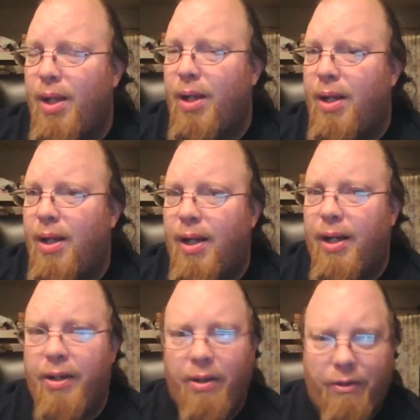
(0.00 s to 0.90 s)
uh,
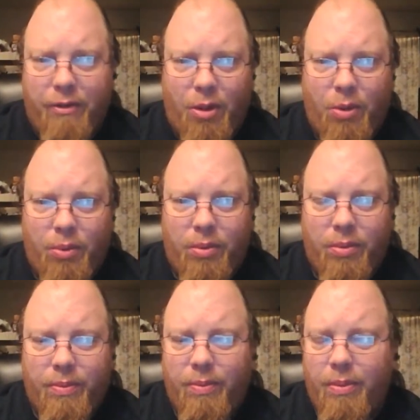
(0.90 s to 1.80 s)
on your phone
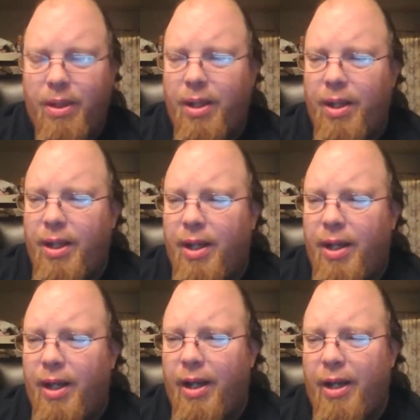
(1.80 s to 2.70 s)

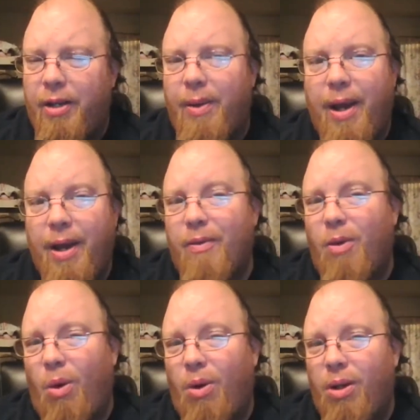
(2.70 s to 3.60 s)
and you have
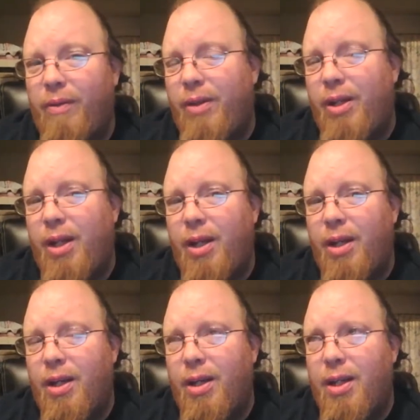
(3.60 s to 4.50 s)
all of the
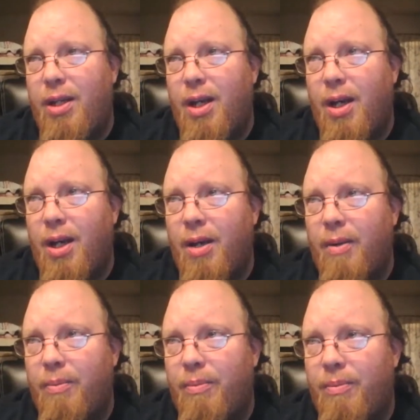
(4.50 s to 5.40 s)

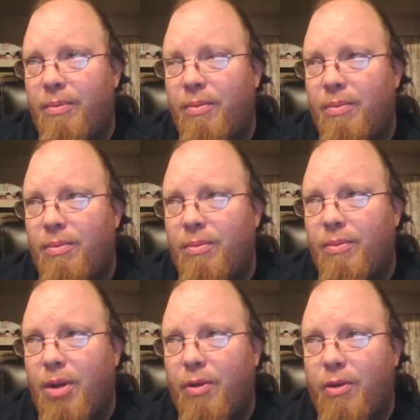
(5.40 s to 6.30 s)
uh,
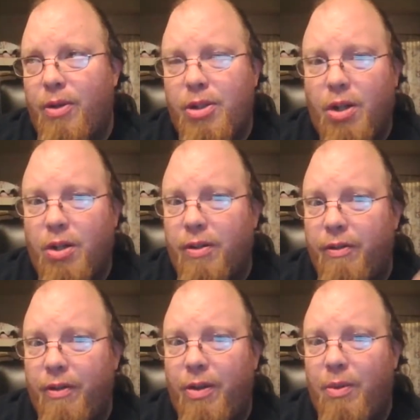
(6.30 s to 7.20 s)
first
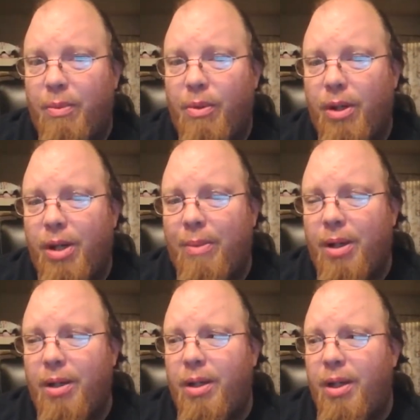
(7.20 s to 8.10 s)
151
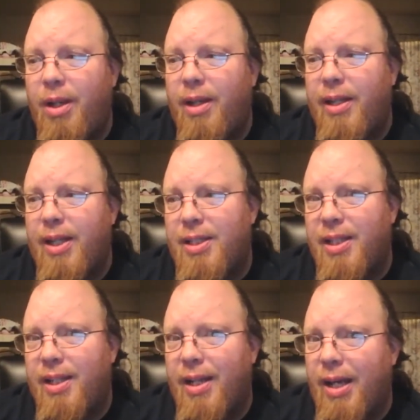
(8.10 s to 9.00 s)
Pokemon, that's
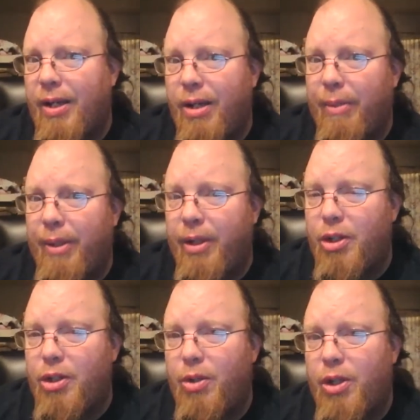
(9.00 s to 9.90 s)
not going to be an
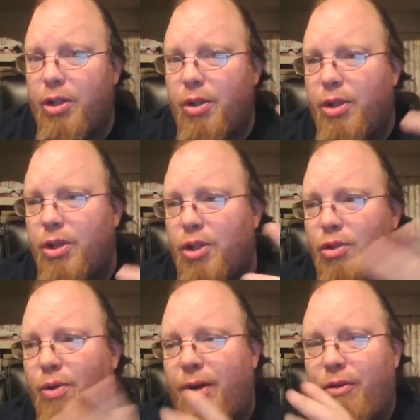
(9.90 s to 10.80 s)
issue because you could just
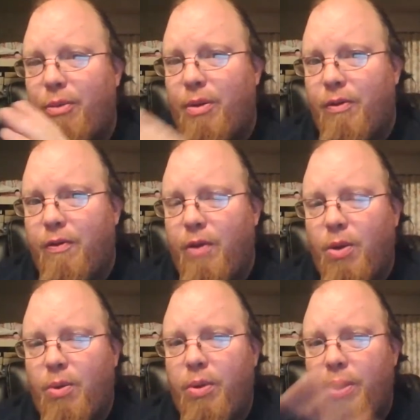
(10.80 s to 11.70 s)
trade from your
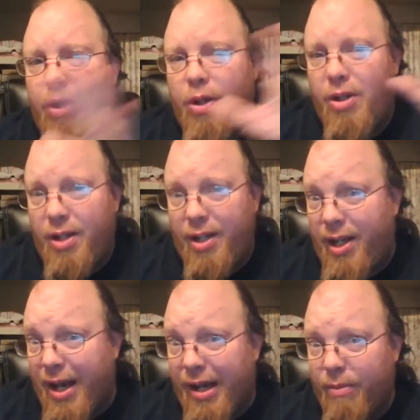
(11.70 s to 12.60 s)
phone to the
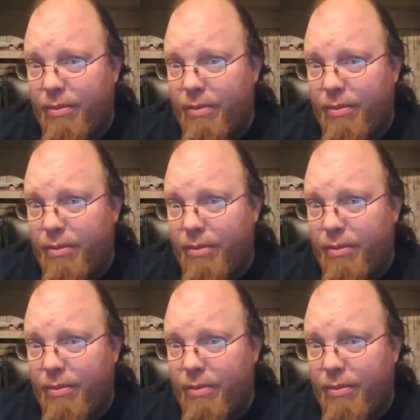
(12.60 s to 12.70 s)
game.